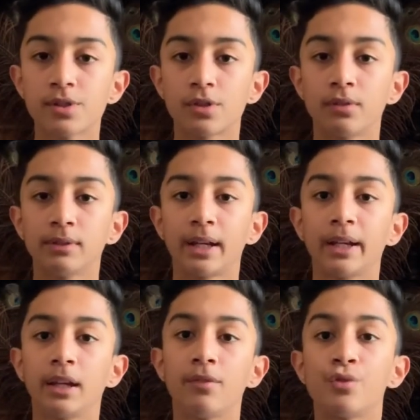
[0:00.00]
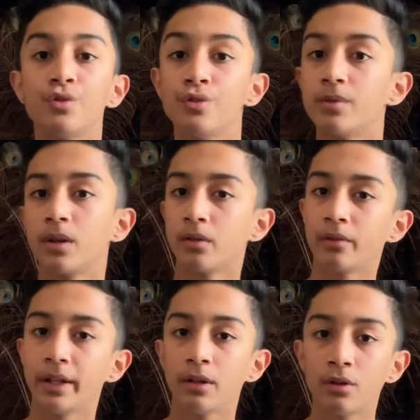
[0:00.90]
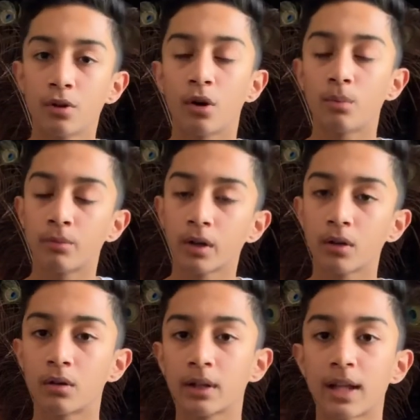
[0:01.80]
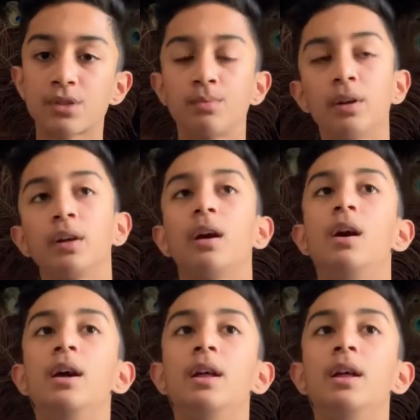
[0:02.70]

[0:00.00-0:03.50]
So like, if you do a really good homework or classwork,